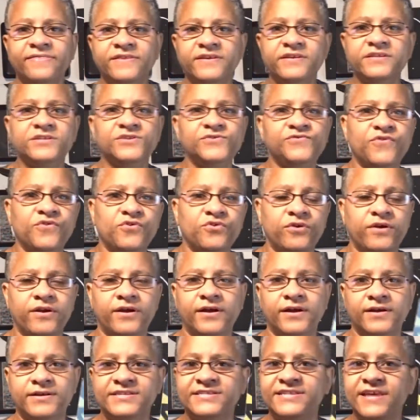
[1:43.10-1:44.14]
these for
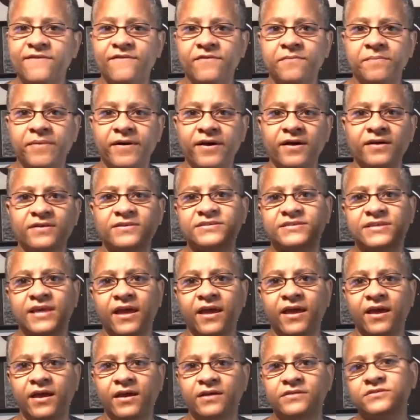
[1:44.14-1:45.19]
$7
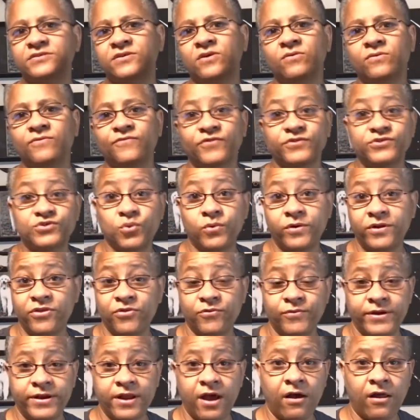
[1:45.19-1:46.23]
and sold them for
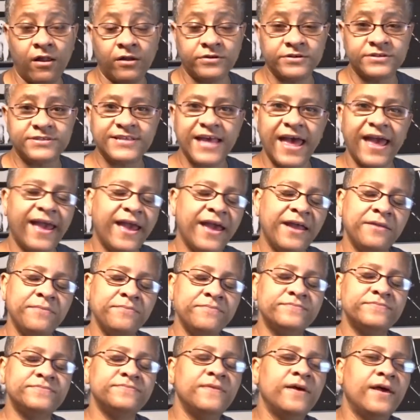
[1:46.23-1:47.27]
$23. I had
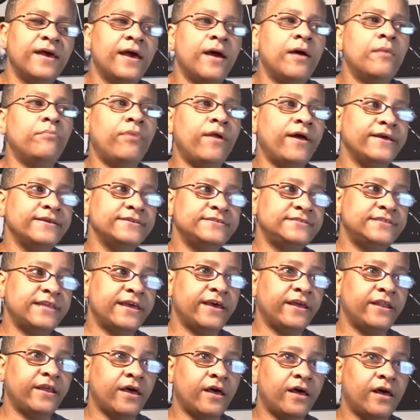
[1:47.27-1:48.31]
them priced
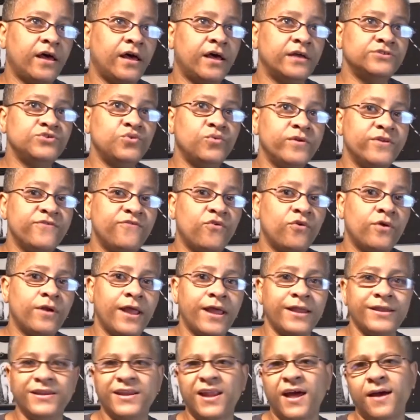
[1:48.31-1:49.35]
at
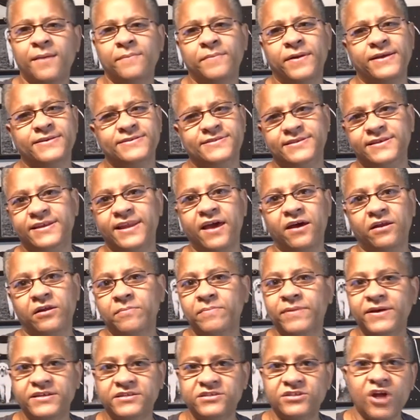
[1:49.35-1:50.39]
$24.99, but I sent out a
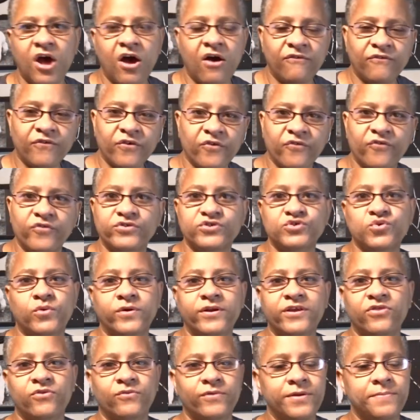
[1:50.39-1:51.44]
best offer for
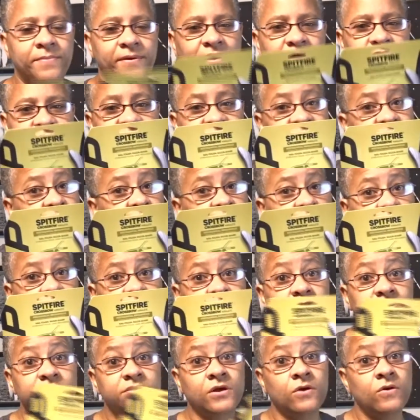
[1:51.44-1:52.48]
$23 and
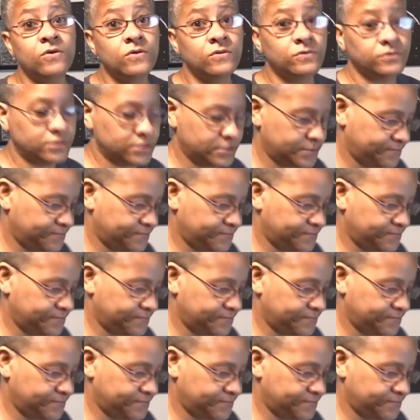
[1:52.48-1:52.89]
they sold.